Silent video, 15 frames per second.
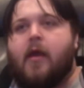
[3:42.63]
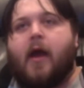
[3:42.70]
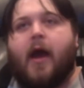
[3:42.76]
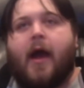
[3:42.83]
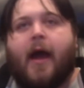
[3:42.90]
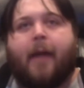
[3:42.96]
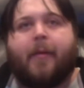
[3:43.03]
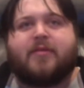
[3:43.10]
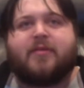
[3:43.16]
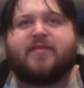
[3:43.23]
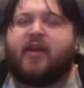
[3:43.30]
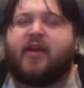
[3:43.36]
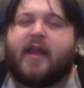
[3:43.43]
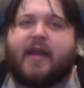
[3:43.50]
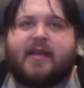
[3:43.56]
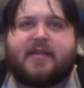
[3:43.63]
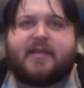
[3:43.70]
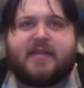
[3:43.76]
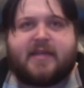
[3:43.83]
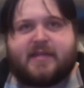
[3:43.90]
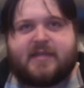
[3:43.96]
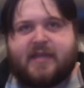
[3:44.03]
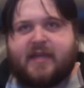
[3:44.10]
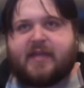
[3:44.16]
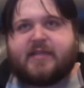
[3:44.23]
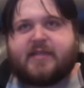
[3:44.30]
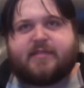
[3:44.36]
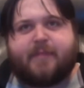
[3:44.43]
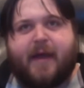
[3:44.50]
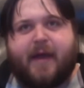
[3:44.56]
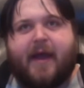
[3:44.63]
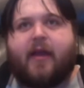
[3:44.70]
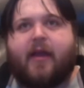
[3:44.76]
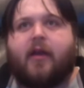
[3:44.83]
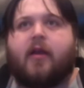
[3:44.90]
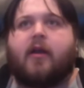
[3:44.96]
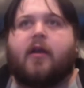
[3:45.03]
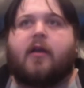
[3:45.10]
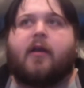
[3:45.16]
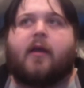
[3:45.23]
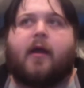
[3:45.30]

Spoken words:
It was very like D&D inspired.